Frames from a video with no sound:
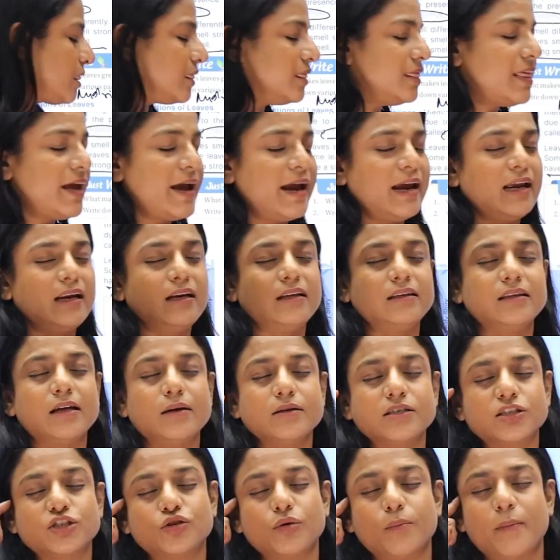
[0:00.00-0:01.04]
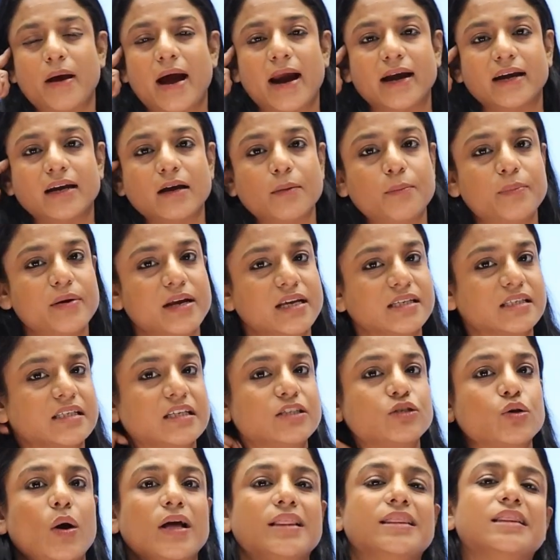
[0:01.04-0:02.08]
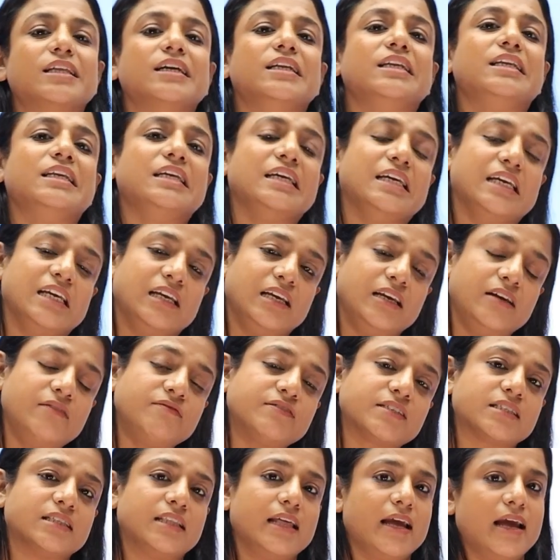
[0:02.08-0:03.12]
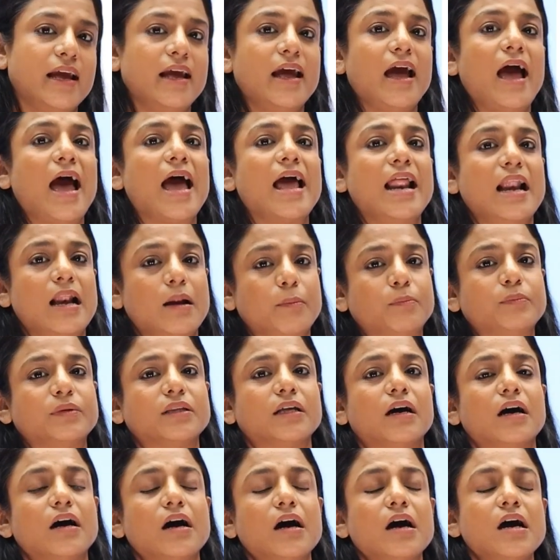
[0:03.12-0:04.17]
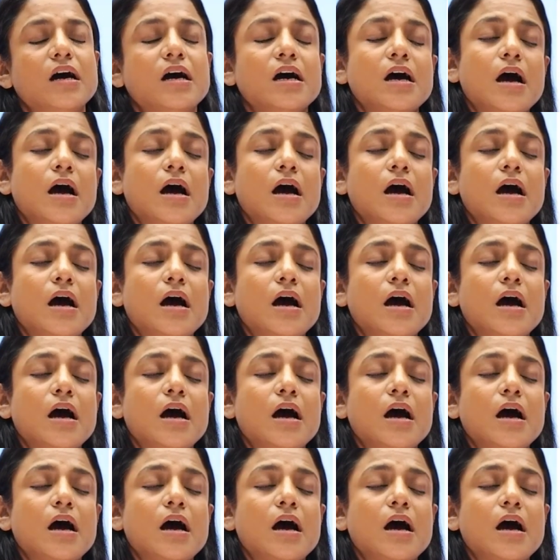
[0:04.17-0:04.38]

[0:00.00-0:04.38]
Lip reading: Then the stomata present on the leaves, they help the